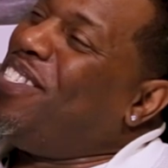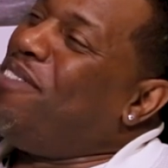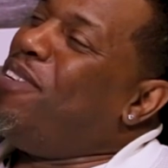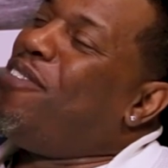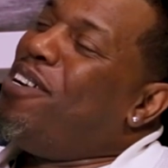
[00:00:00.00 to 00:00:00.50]

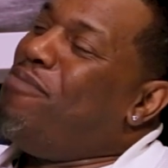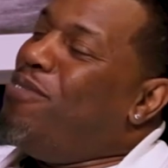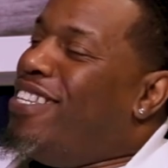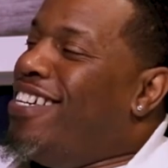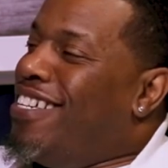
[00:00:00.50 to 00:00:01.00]
some incredible
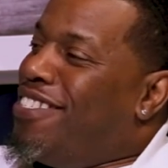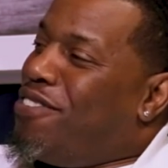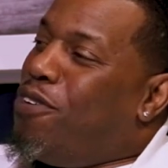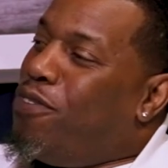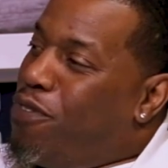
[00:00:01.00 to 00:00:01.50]
things
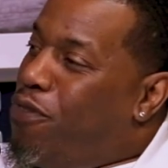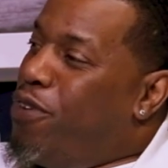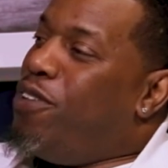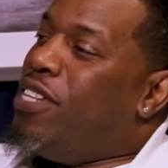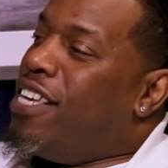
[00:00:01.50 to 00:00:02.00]
off the
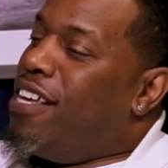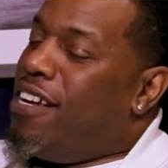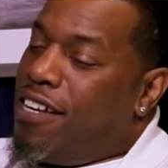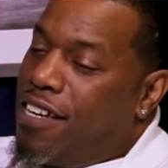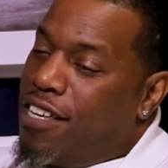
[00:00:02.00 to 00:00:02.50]
field and
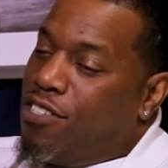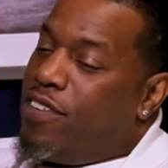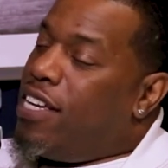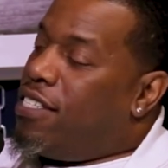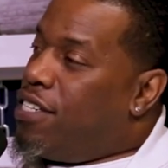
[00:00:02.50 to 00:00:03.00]
your
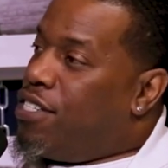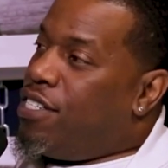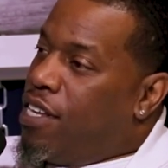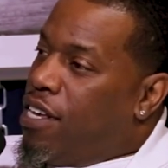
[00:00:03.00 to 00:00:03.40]
transition.